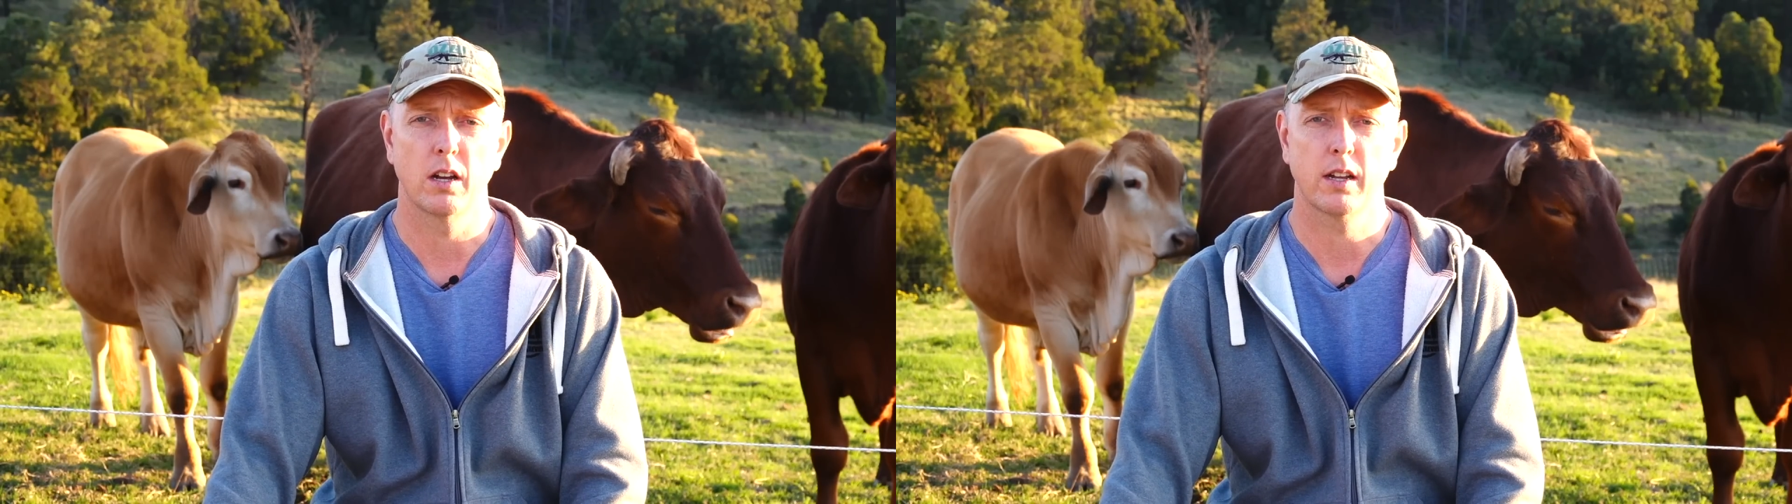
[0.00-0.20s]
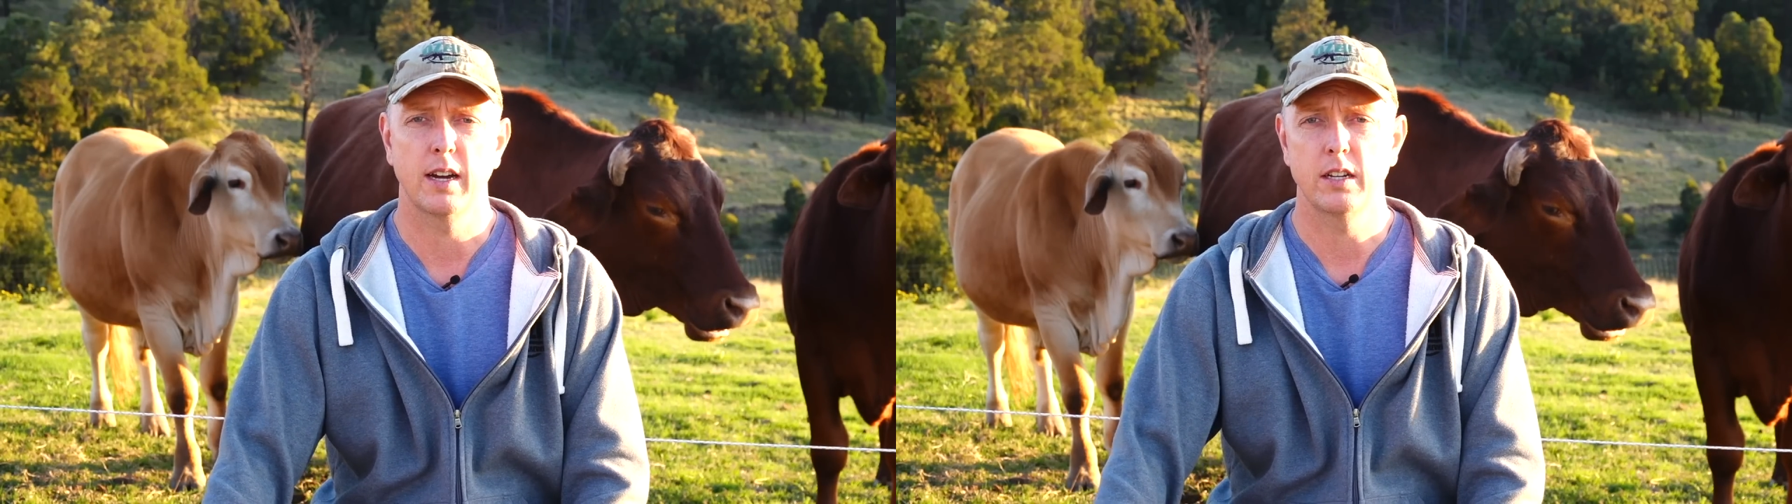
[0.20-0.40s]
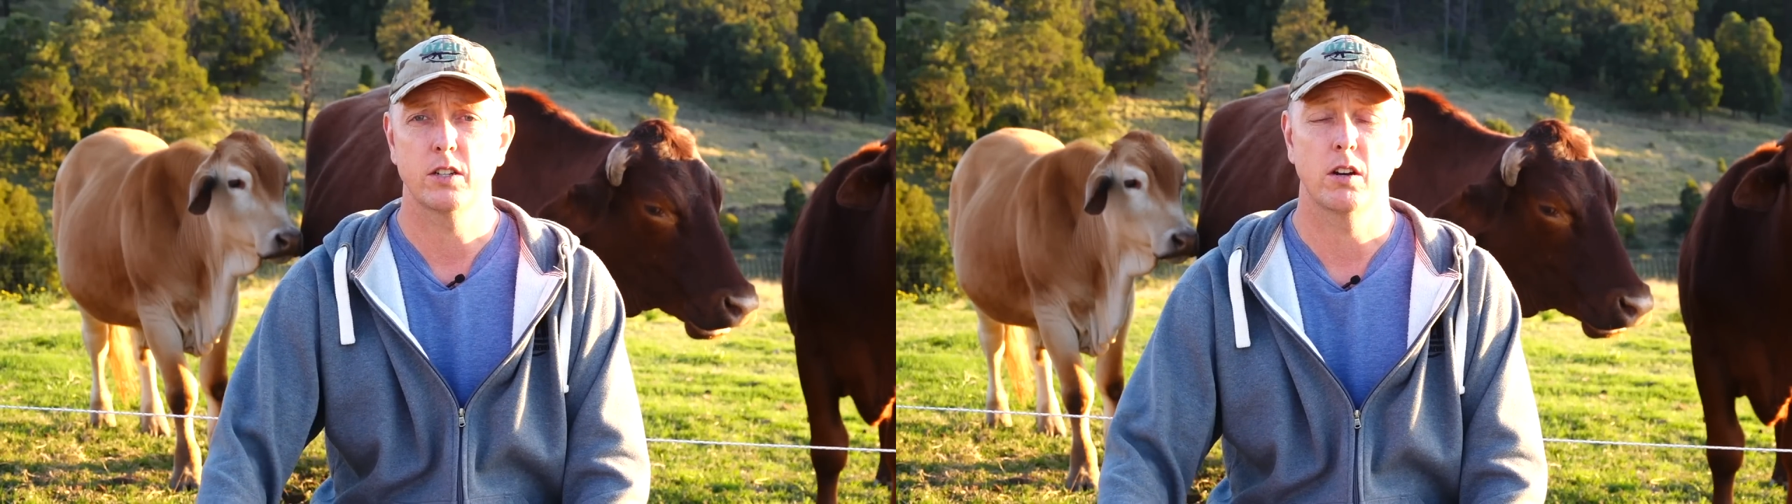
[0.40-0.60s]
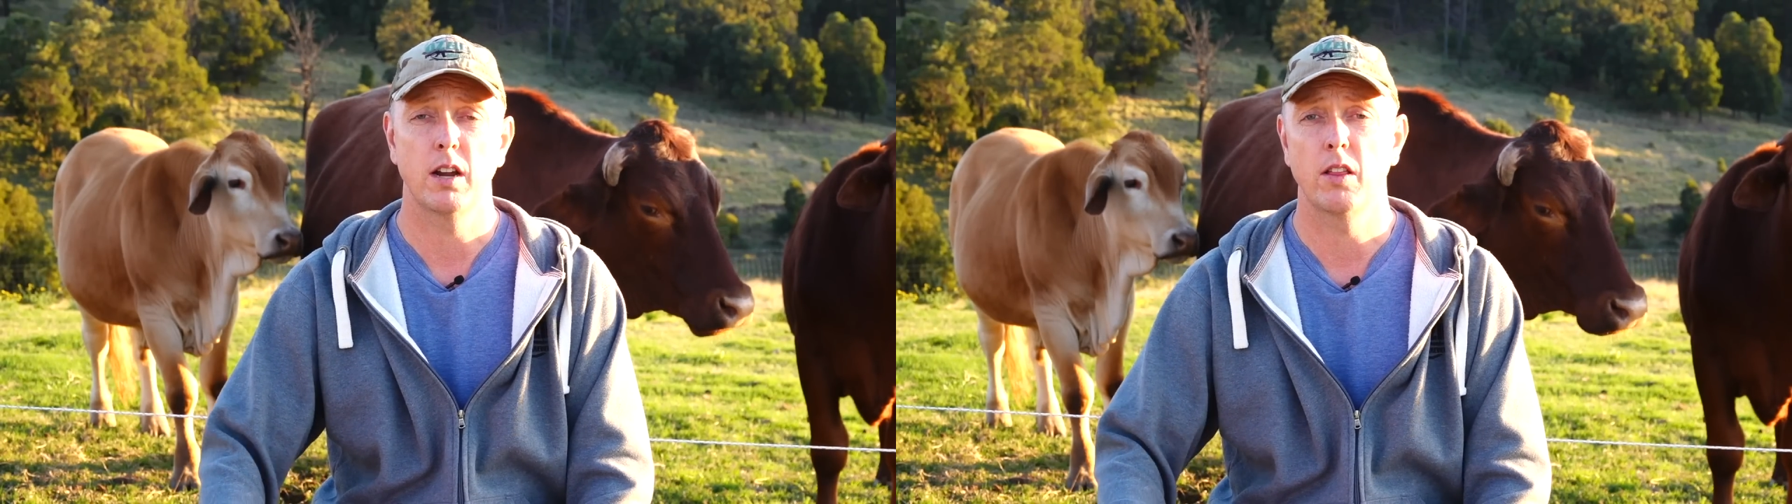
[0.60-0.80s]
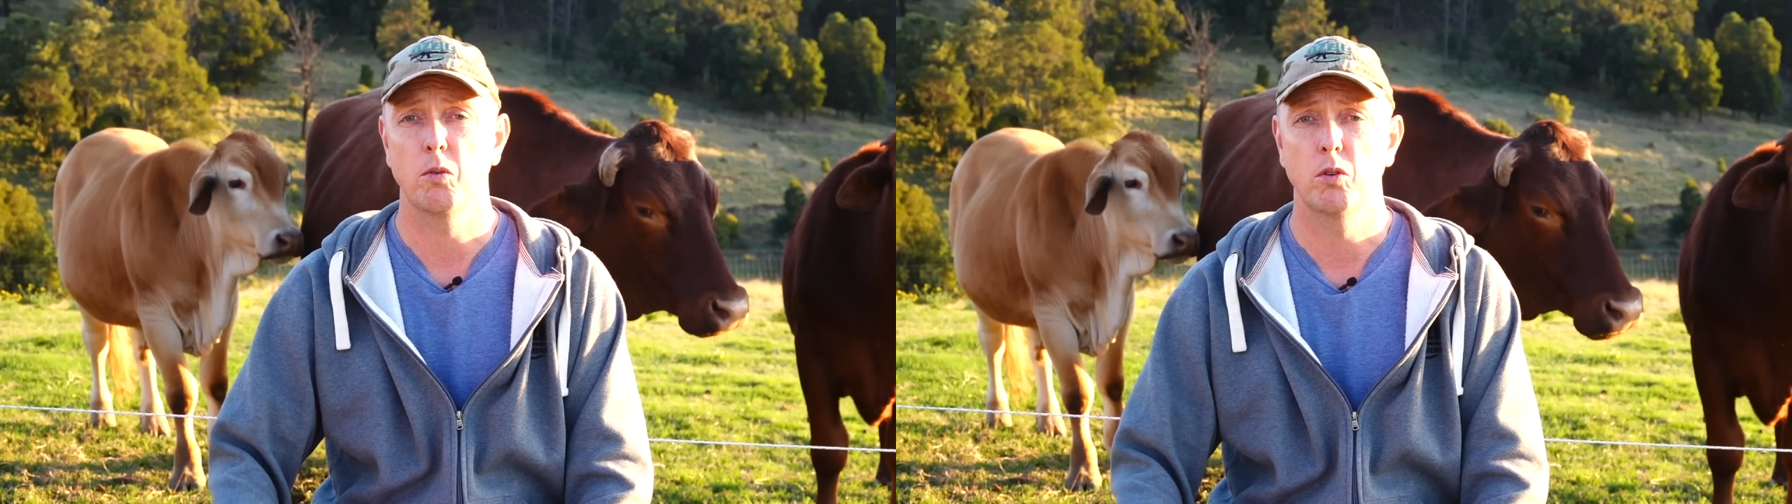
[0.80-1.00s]
Okay, so in
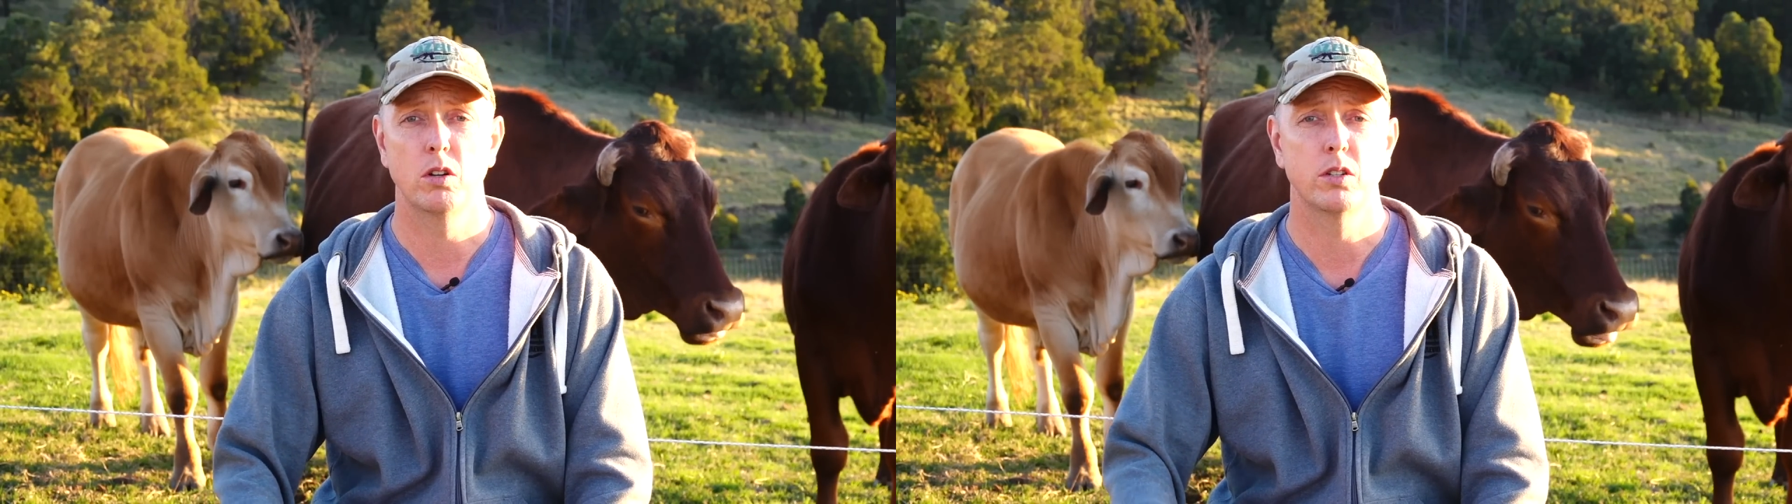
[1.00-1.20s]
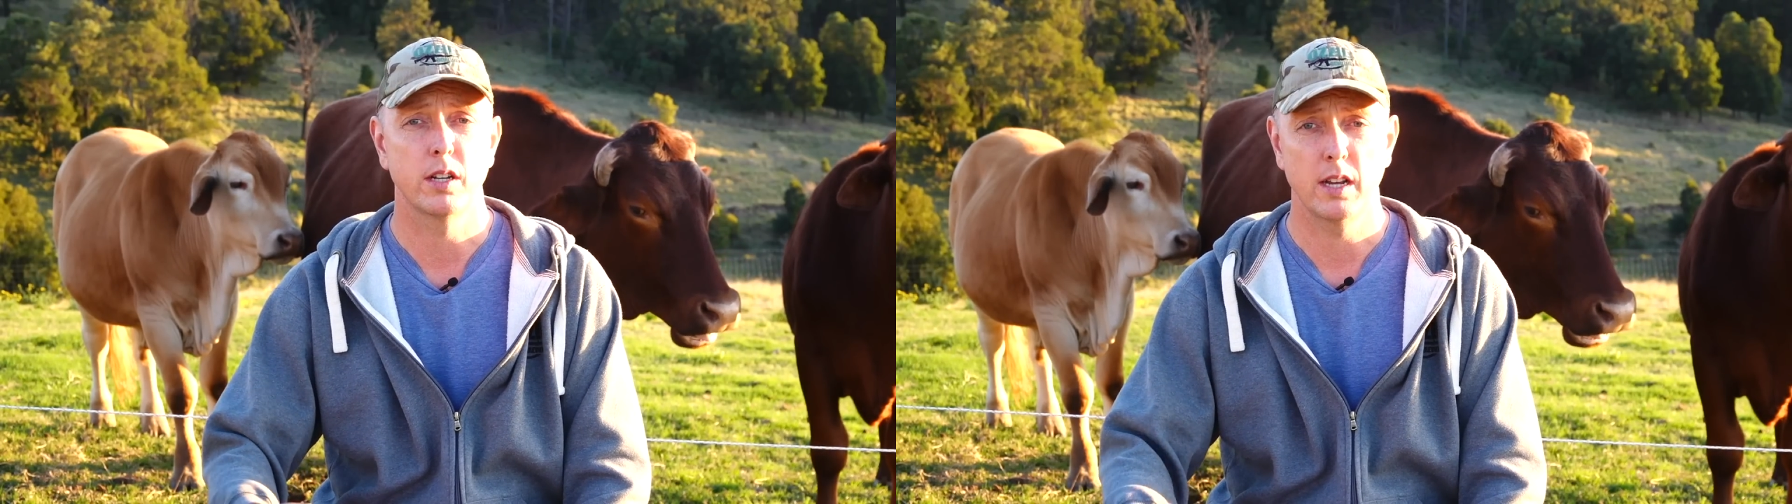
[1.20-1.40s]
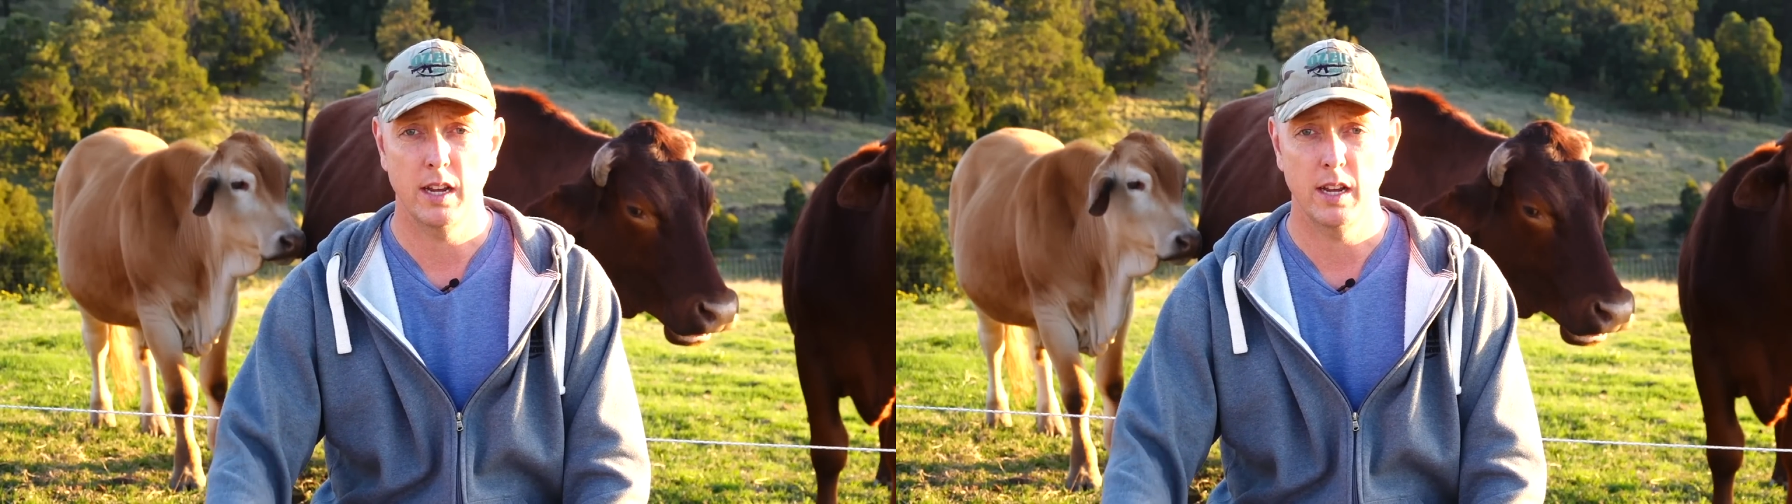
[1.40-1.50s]
other words,